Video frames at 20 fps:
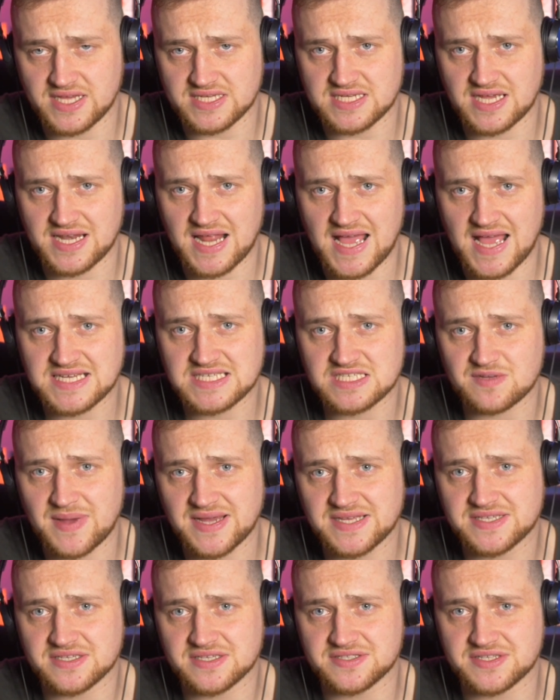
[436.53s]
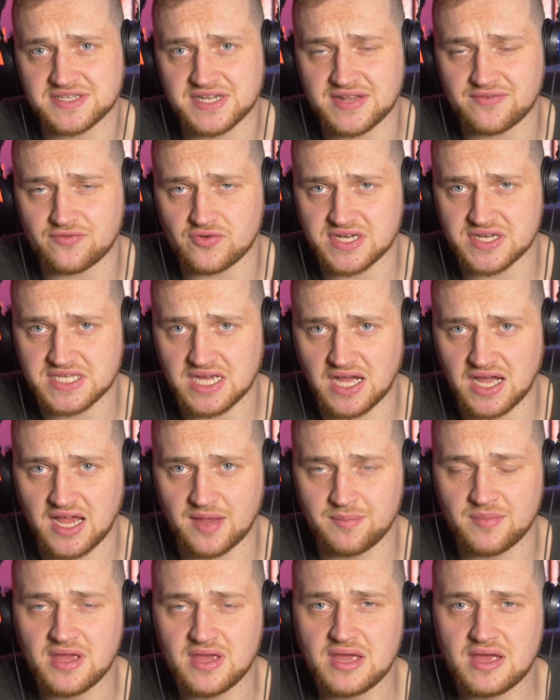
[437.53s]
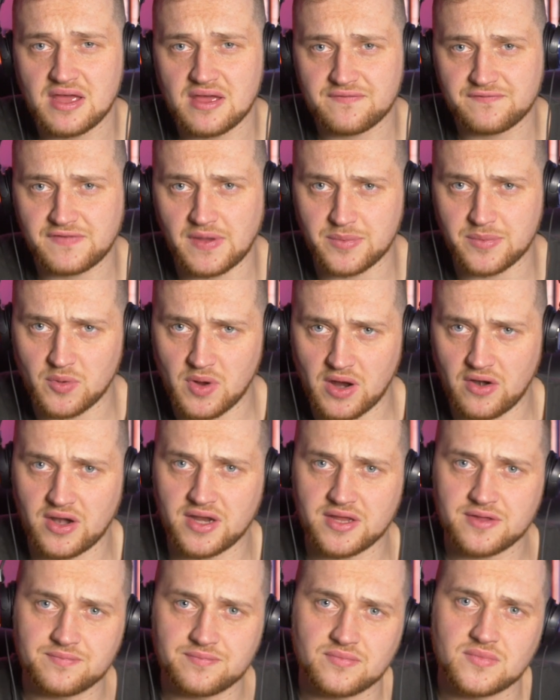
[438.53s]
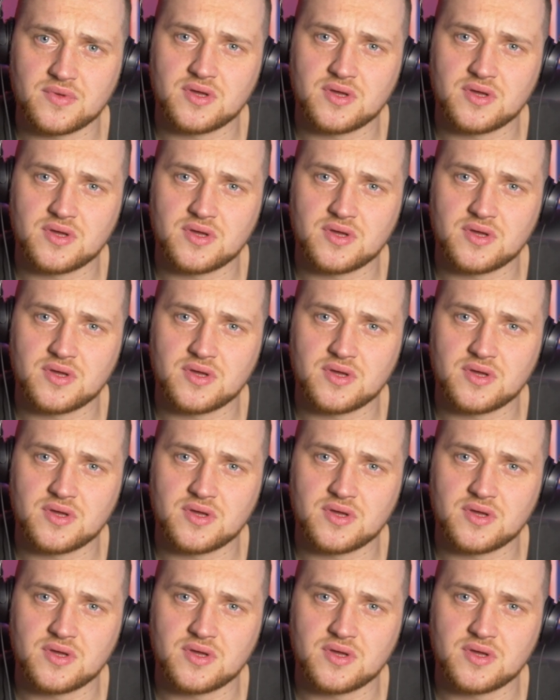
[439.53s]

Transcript: it said estimated delivery time February.